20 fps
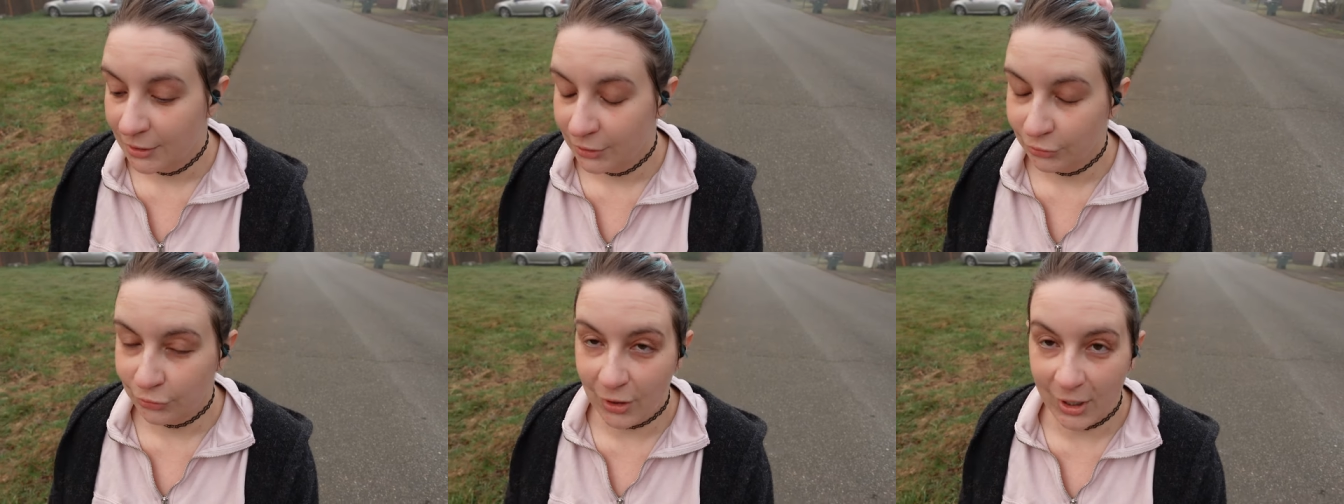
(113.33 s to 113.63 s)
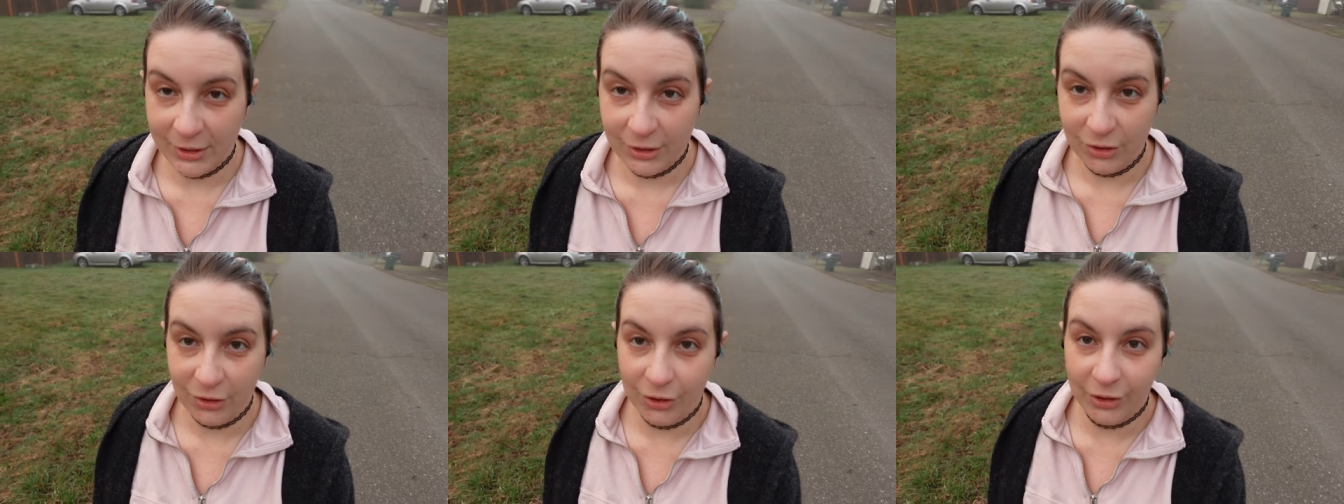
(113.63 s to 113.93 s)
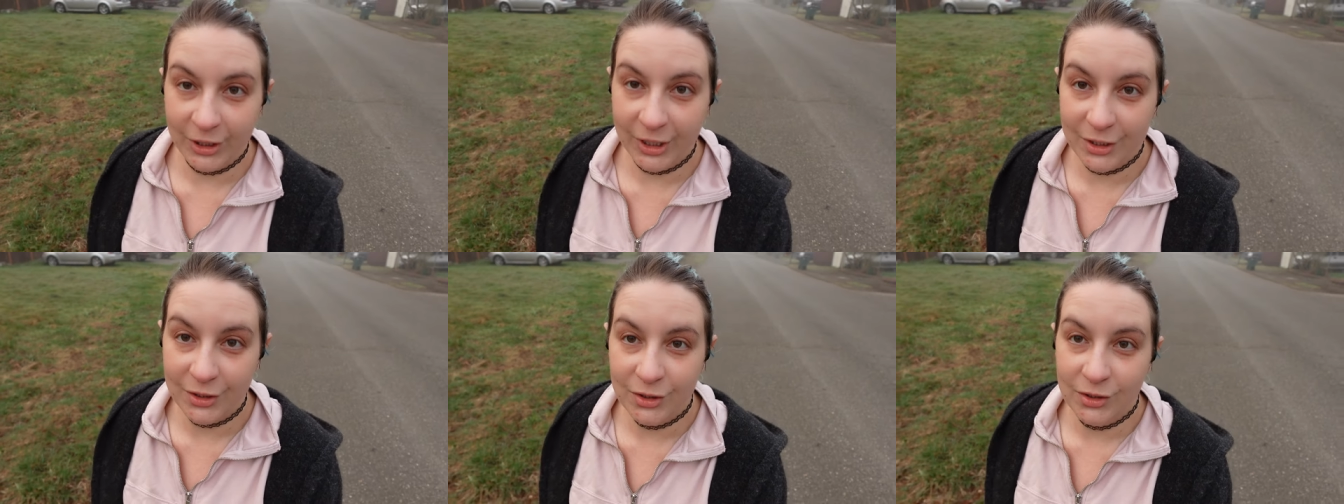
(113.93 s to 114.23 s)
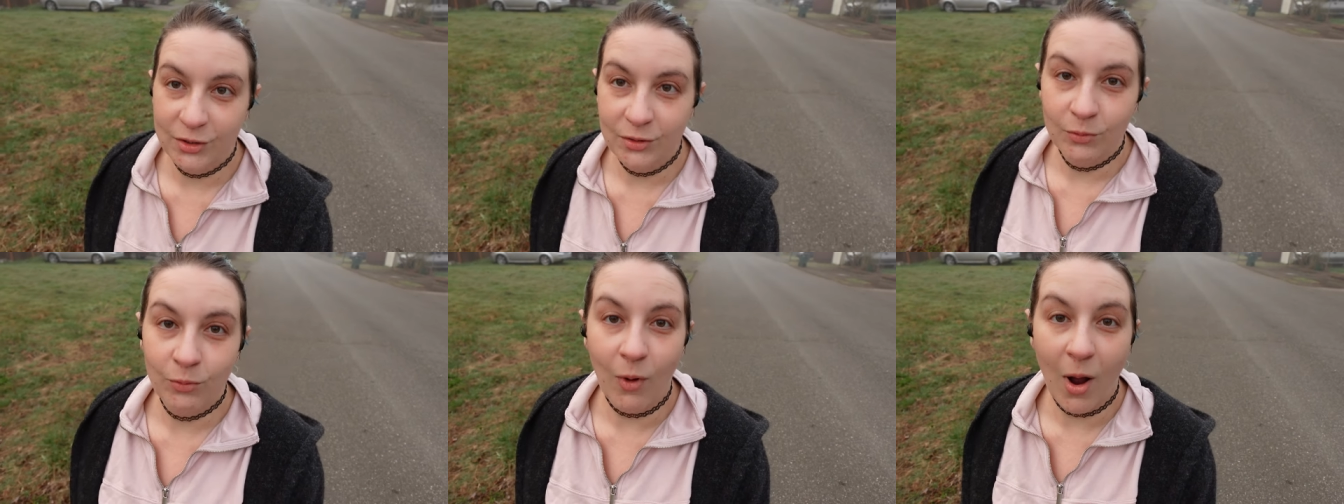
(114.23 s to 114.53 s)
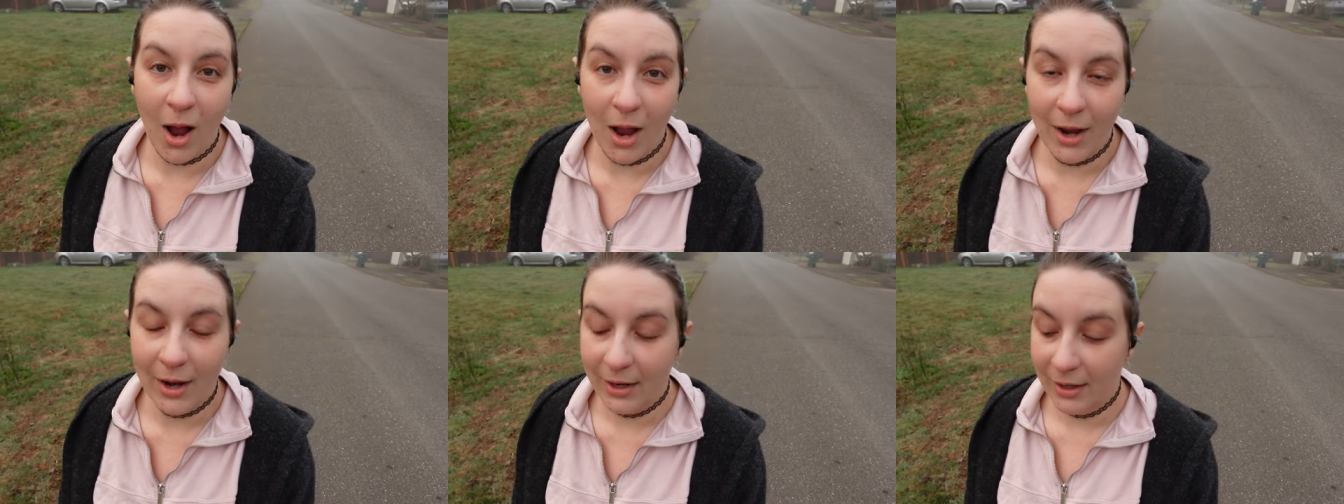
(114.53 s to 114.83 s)
trying to look into
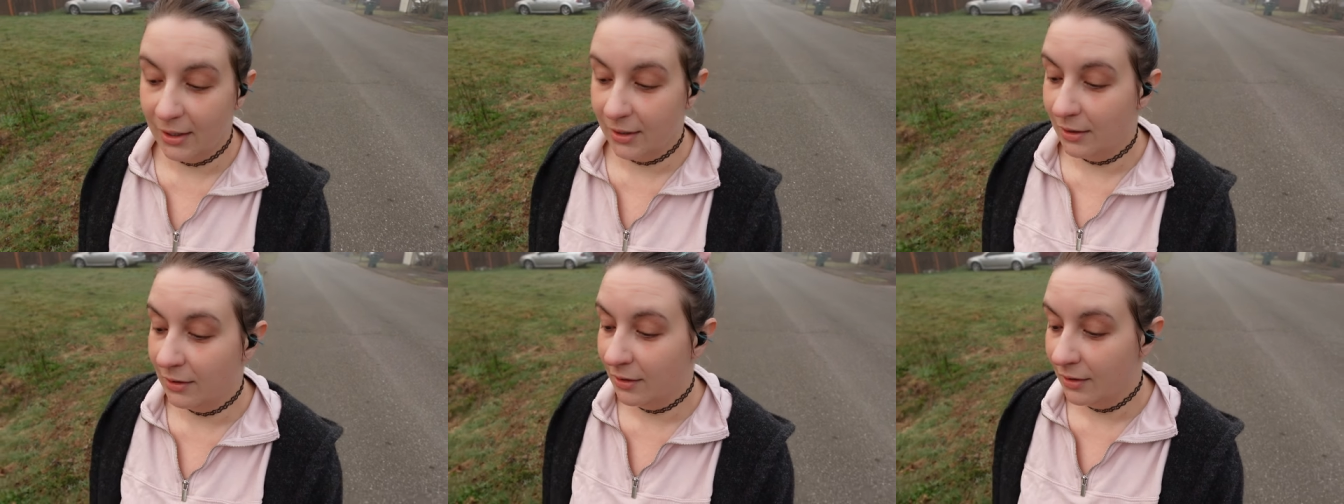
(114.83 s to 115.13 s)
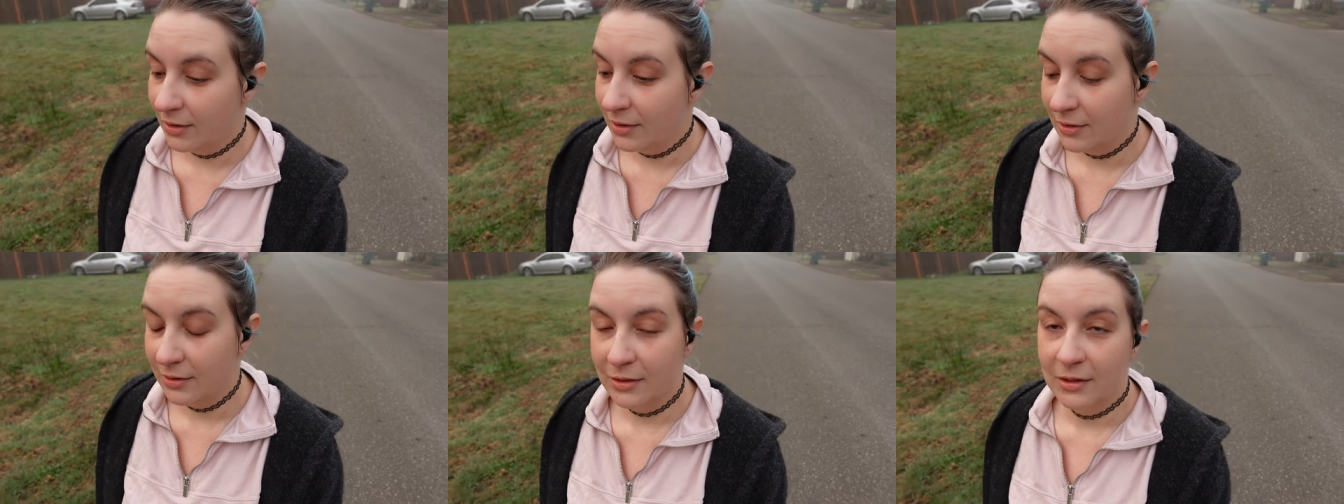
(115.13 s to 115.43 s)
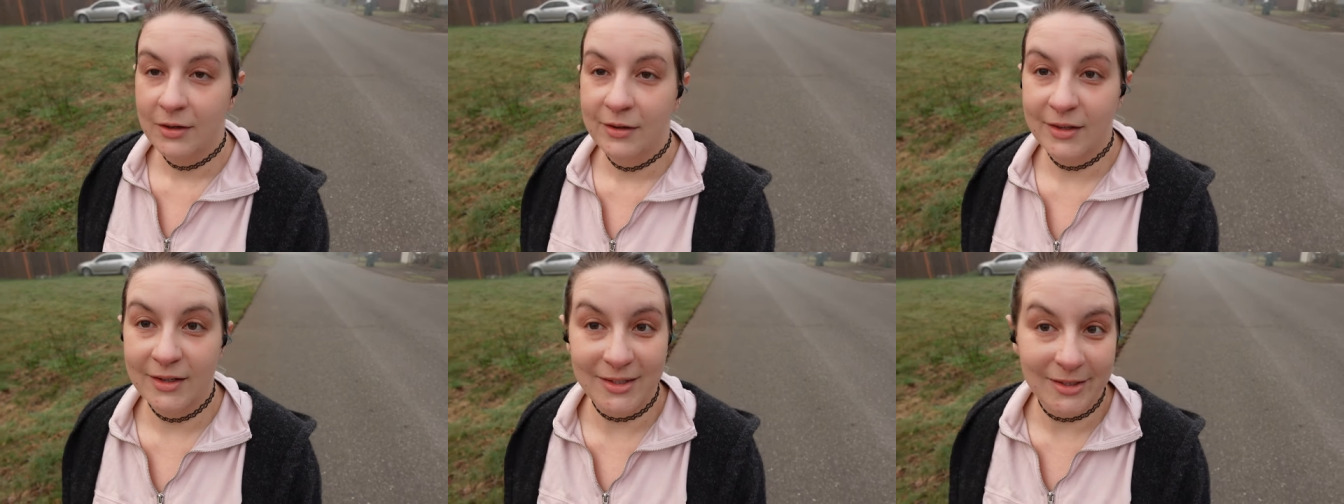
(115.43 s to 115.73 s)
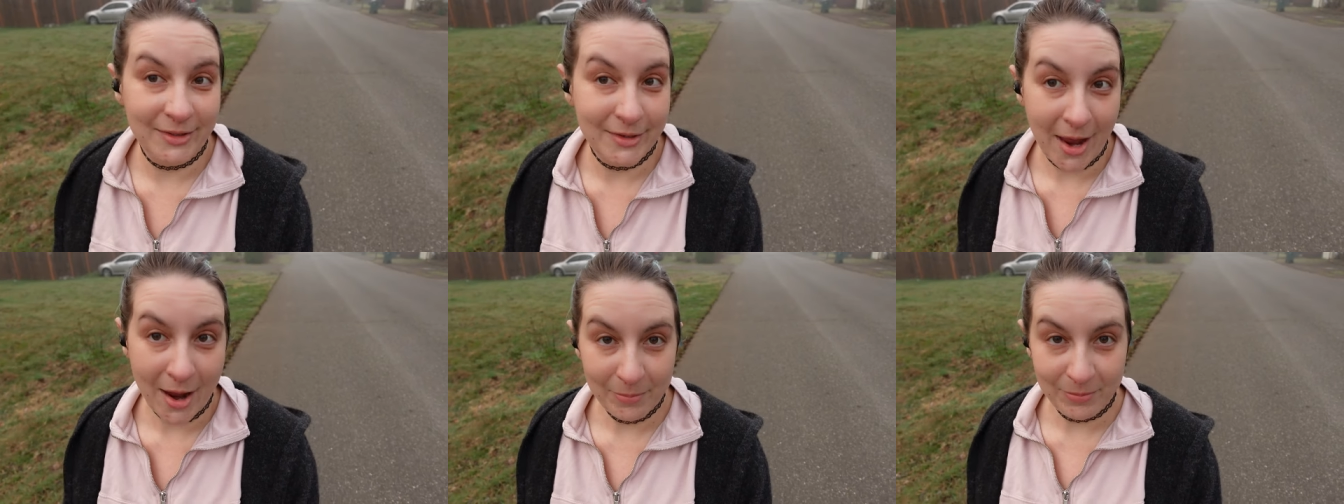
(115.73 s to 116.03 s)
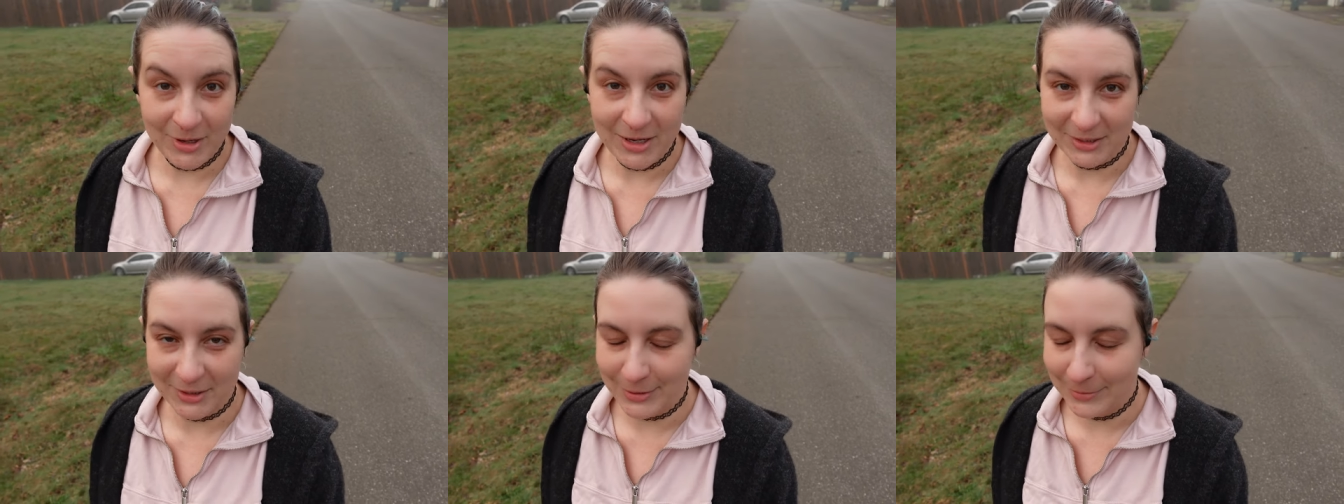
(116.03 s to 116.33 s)
why this is
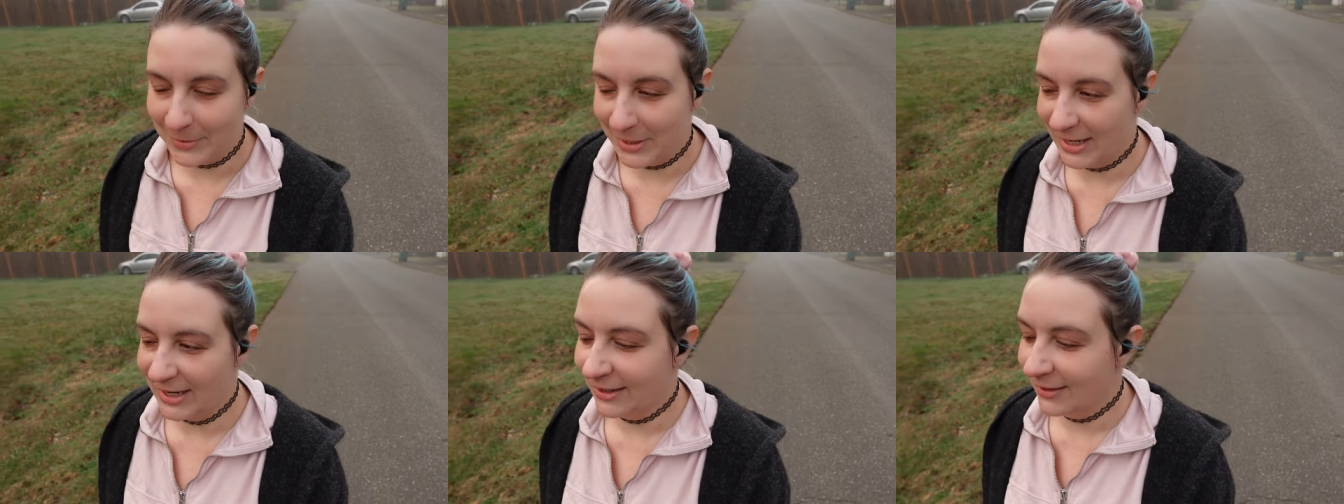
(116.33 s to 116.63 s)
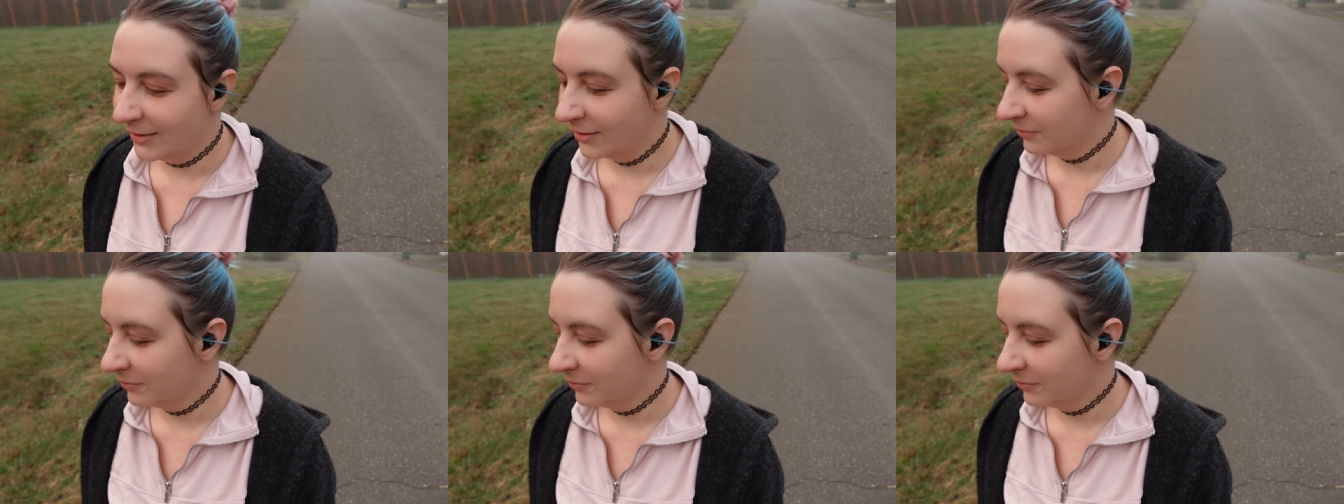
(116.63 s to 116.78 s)
happening to me.